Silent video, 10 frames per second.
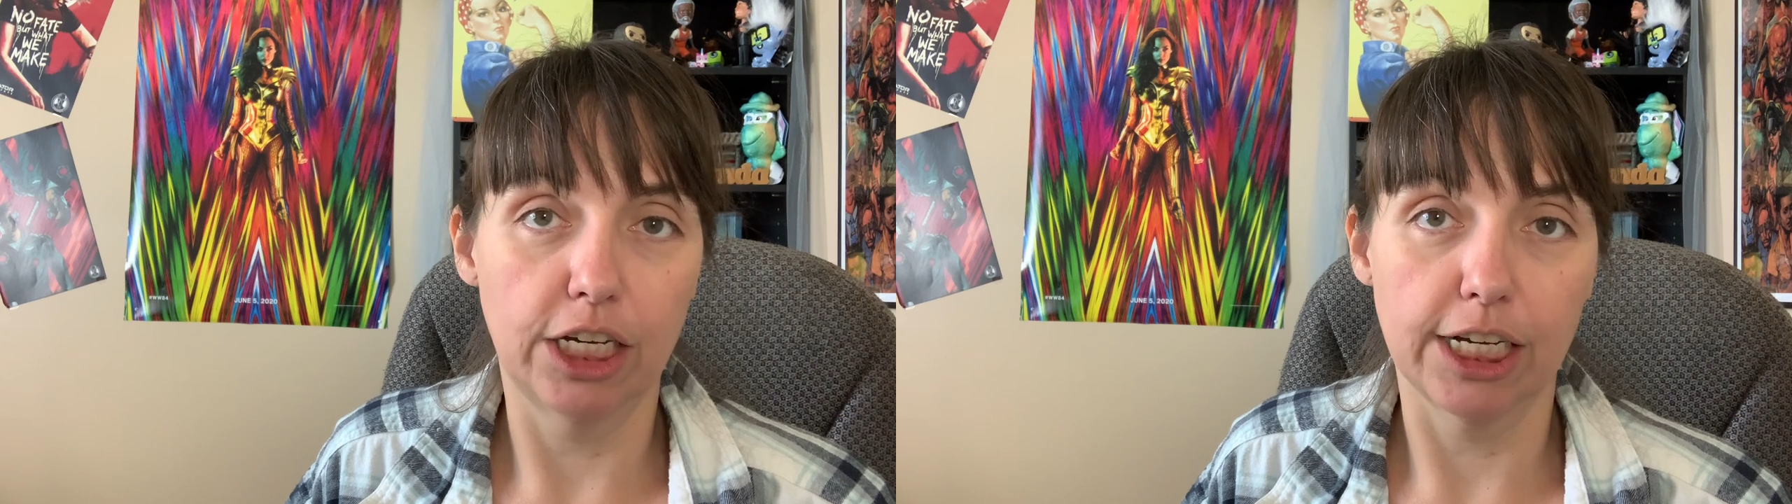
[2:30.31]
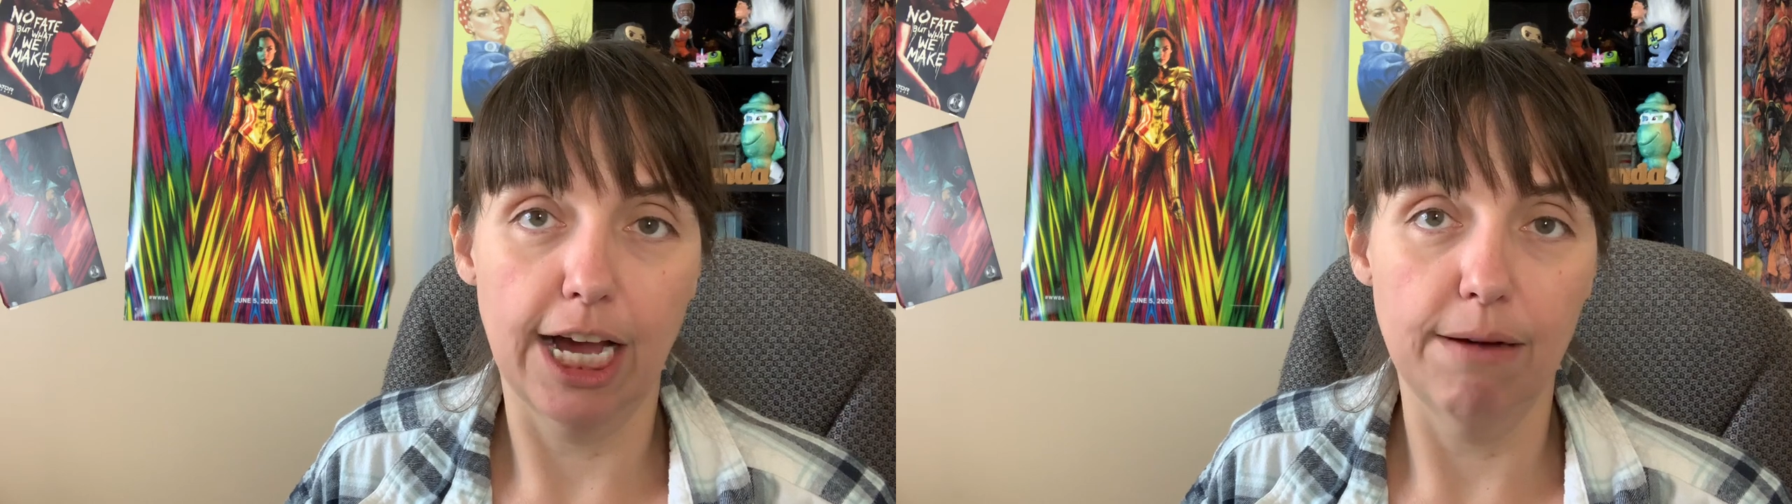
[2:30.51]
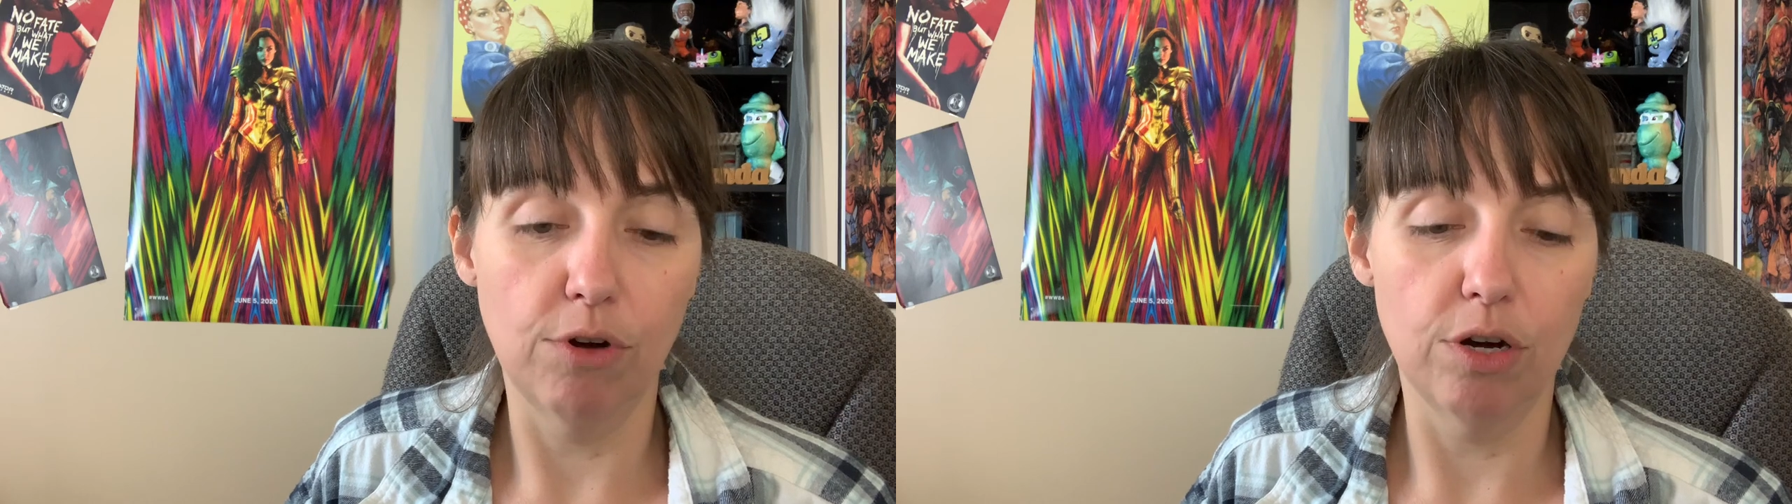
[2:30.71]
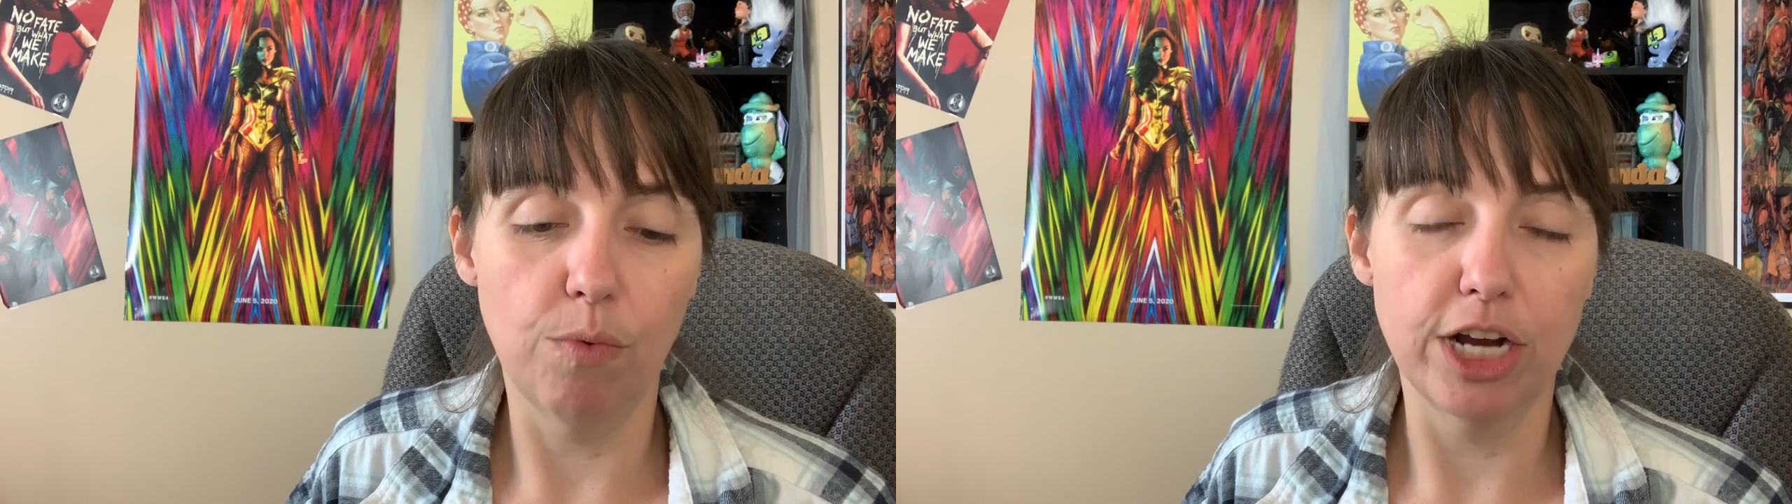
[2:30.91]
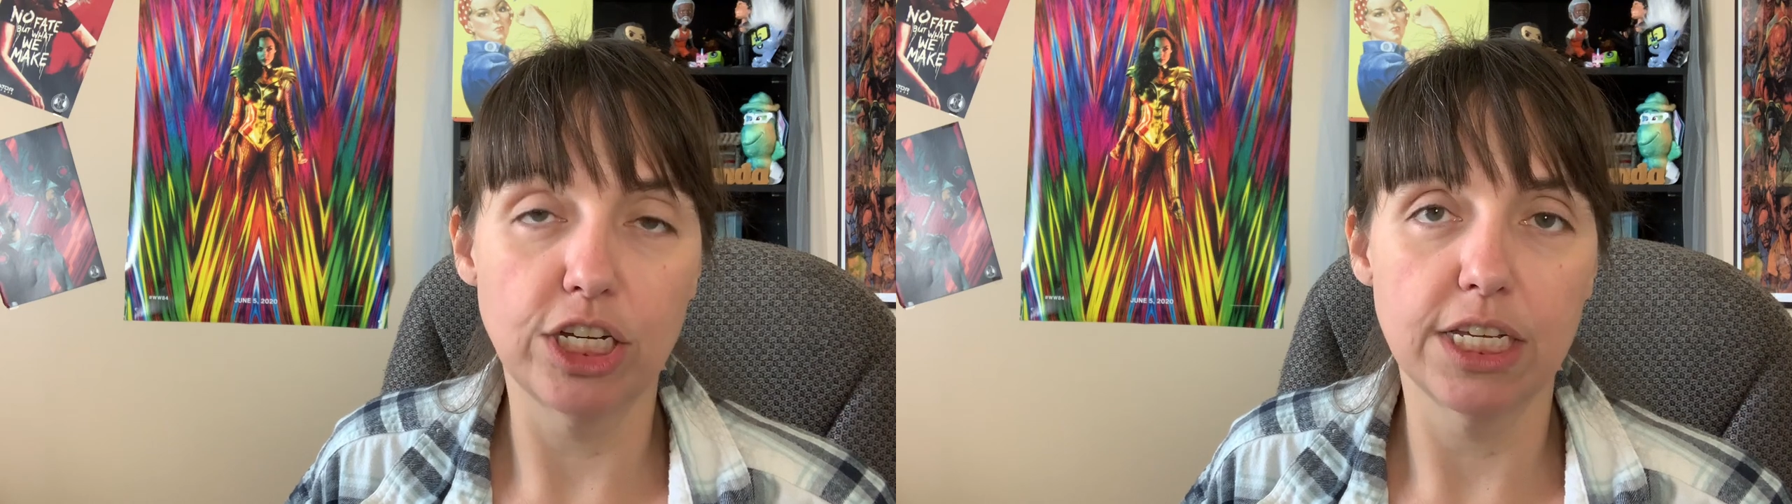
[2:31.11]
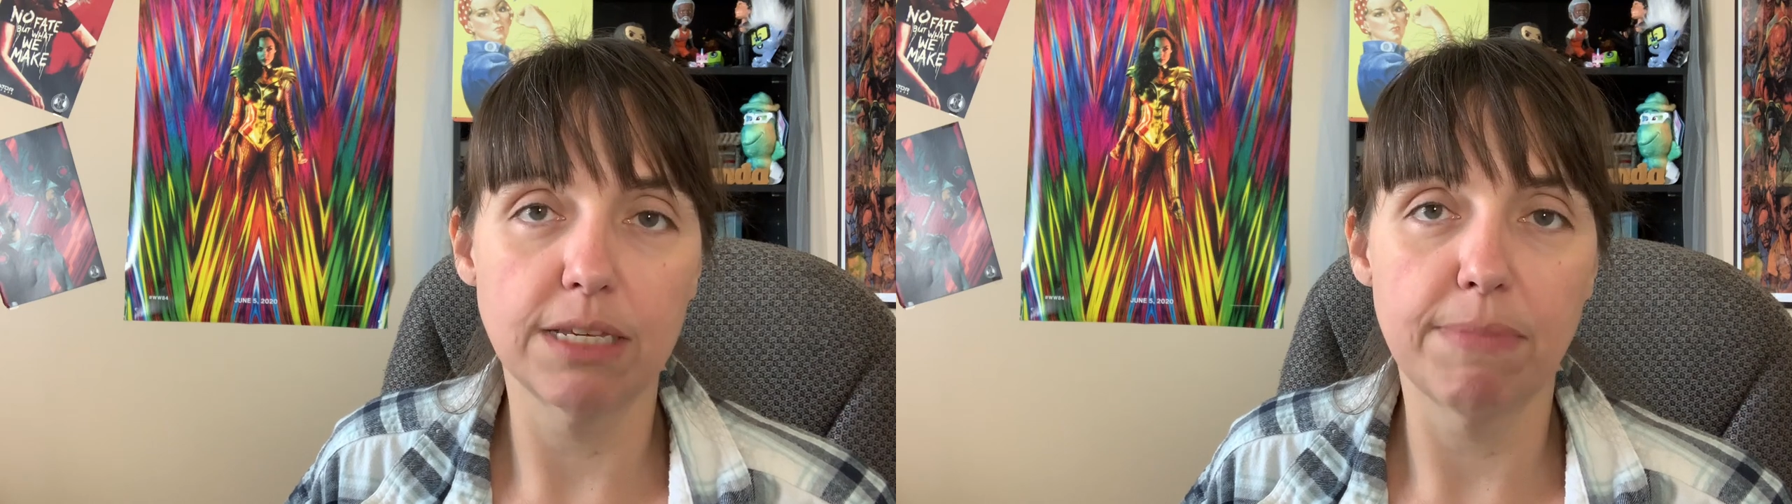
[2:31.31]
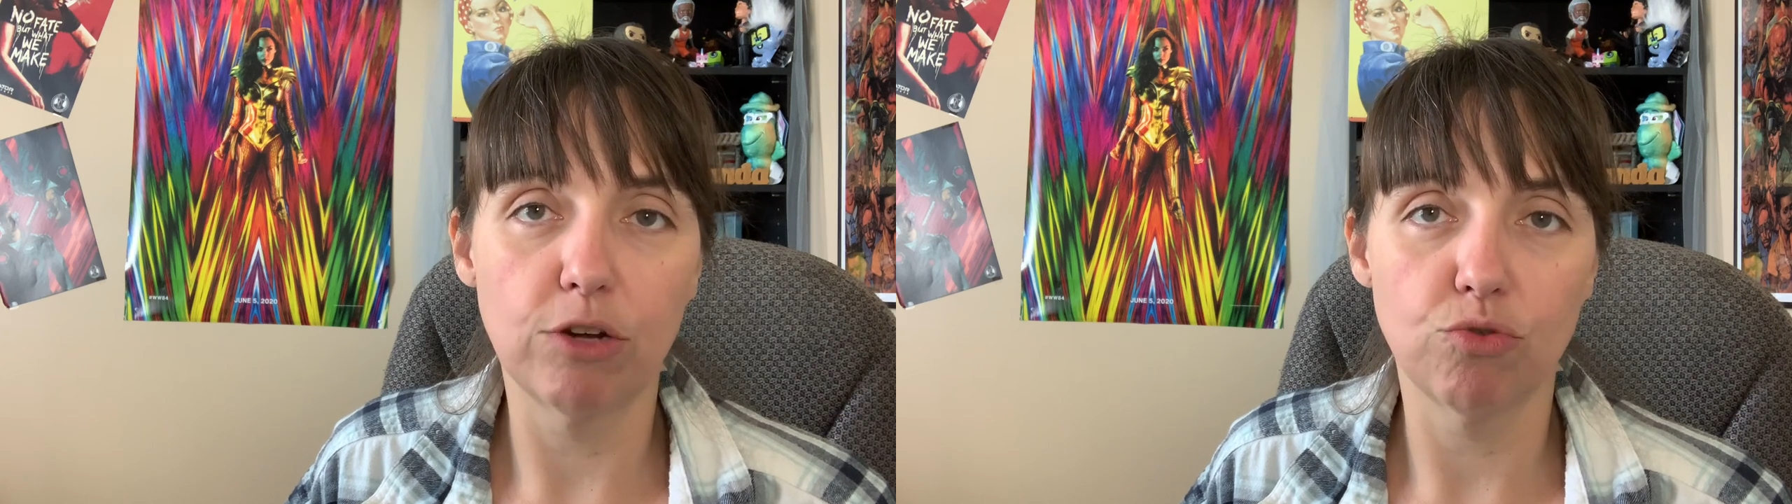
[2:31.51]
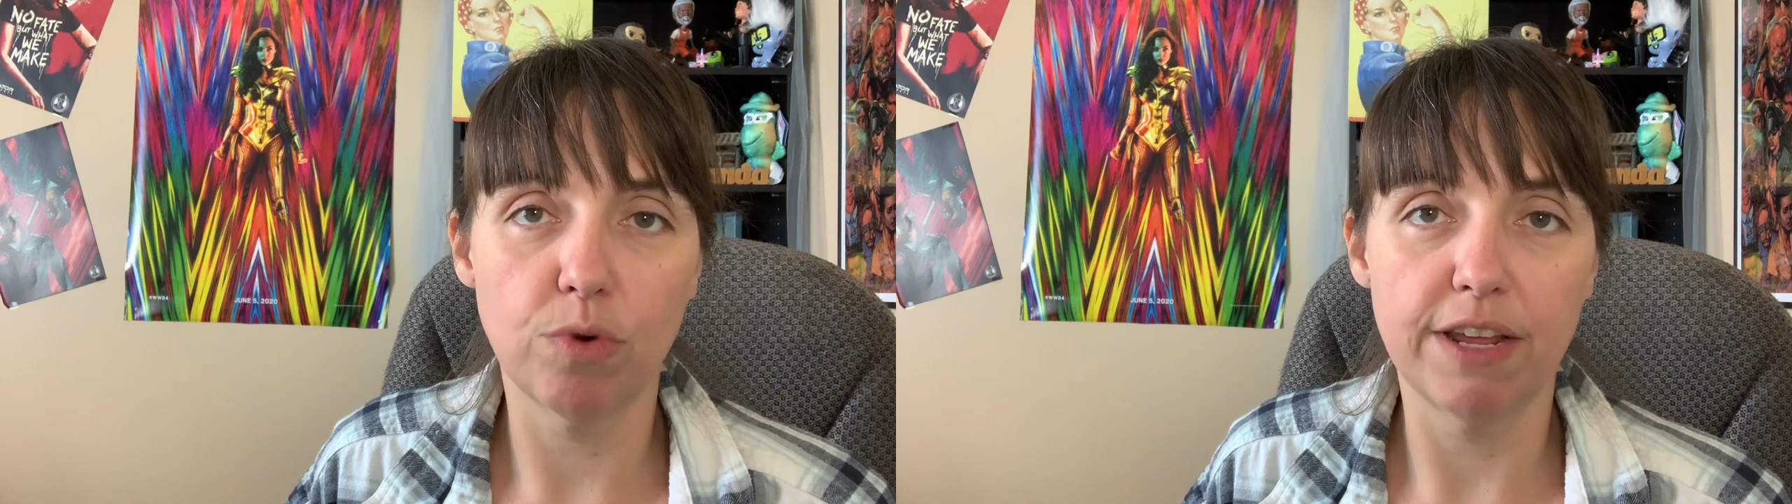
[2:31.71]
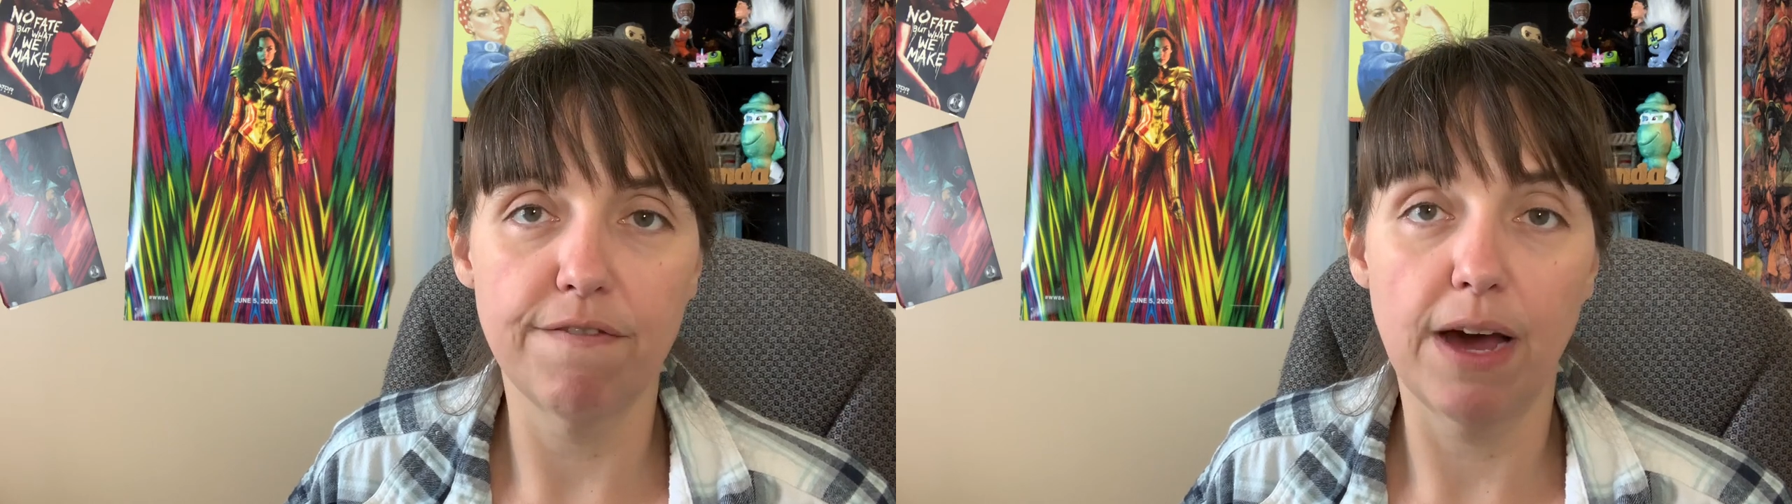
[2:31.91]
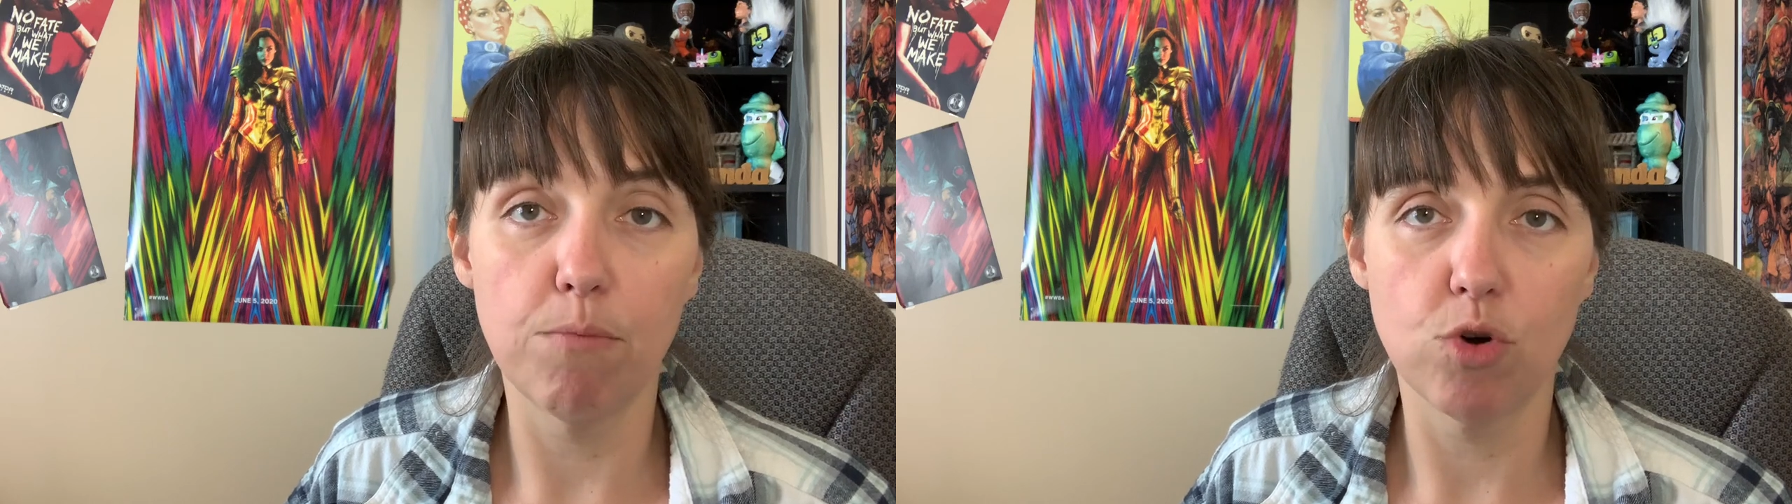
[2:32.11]
Look, I'm going to watch this about
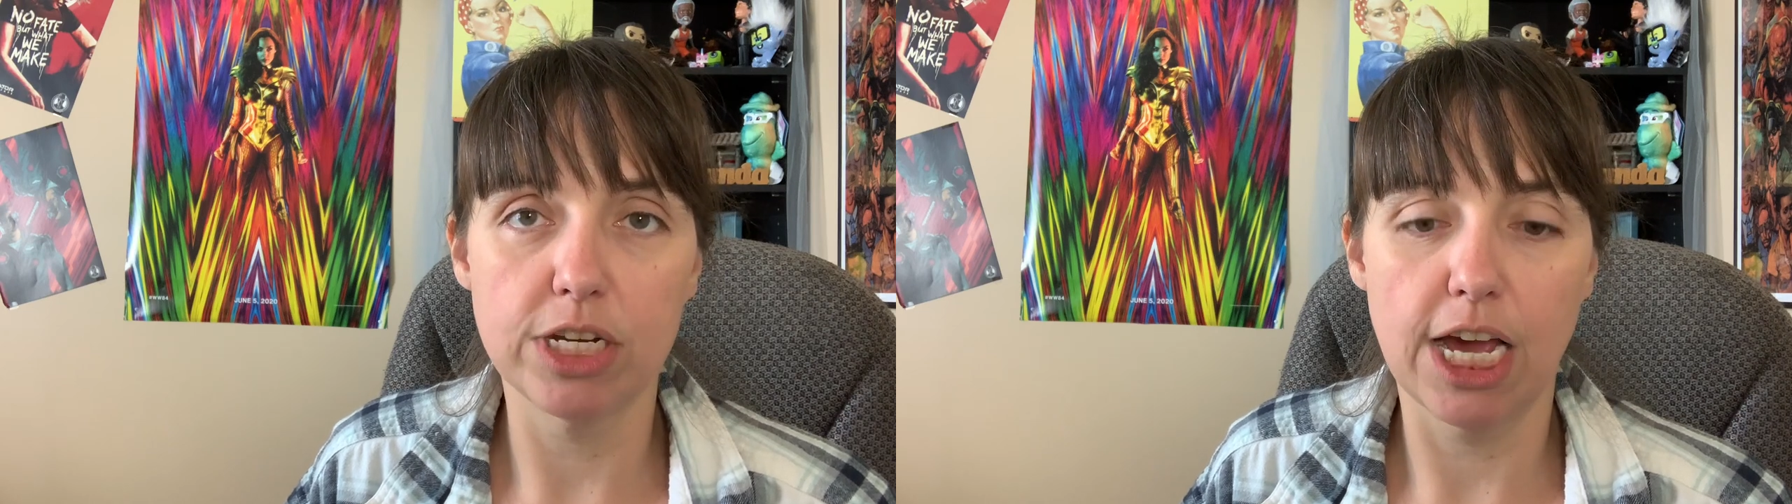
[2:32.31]
25 more